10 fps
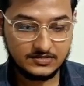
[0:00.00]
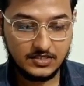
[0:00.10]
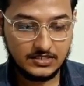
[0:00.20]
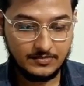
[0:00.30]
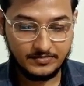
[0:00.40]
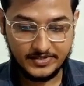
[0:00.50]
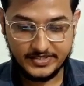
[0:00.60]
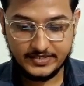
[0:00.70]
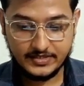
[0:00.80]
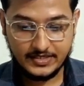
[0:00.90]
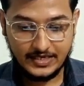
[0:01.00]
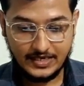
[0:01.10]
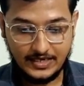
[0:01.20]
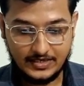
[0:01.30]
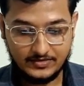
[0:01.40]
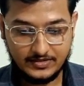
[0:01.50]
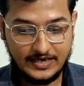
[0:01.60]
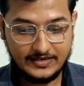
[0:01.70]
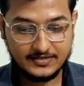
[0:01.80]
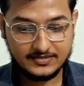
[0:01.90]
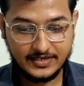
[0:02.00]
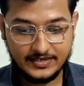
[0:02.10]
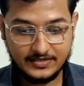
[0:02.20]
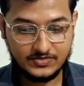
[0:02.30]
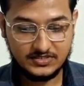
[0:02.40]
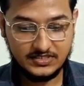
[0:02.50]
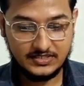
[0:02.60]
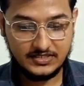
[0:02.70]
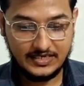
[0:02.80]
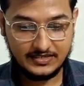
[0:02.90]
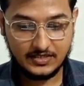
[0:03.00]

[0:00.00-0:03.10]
Completed, and on the right hand side you see that the